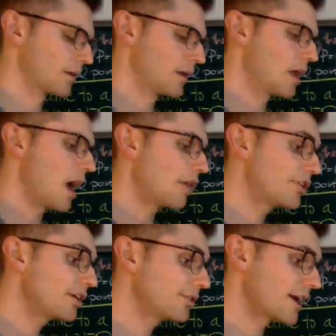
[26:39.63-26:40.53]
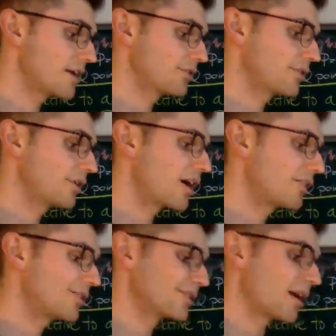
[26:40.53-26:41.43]
On the other hand, there are
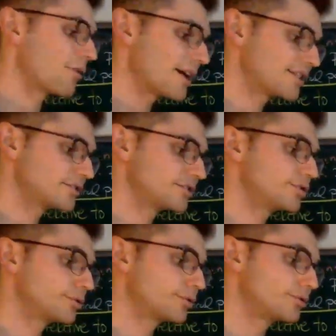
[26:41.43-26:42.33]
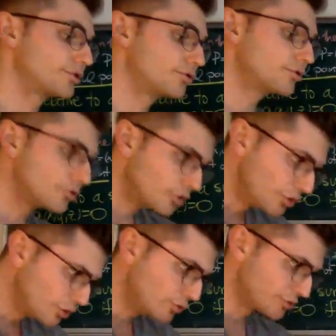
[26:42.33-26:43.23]
other directions you could
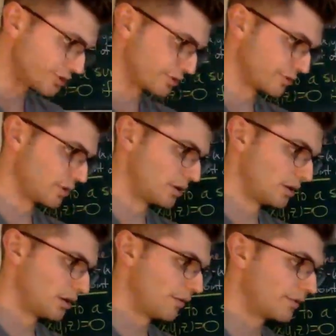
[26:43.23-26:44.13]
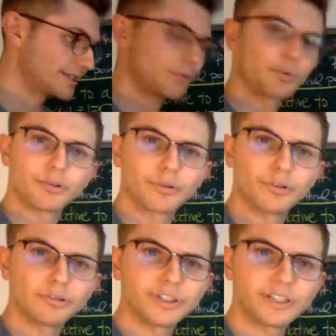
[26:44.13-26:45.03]
use. For example, you could
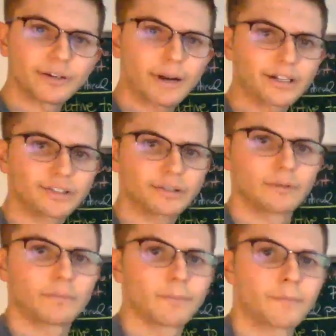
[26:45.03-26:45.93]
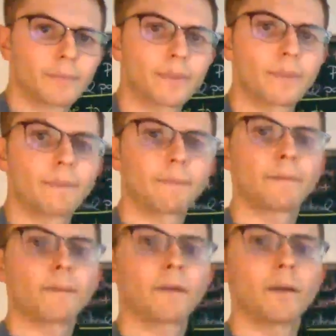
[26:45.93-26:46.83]
use this direction,
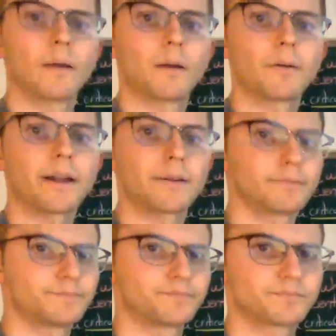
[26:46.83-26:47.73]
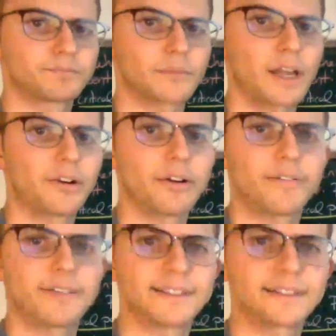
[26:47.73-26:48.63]
right? I don't know if
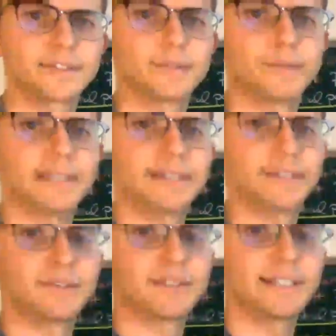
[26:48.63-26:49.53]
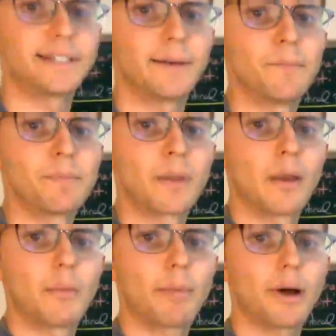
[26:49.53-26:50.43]
it's too easy to see,
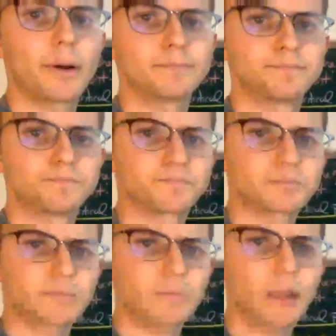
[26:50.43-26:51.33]
but the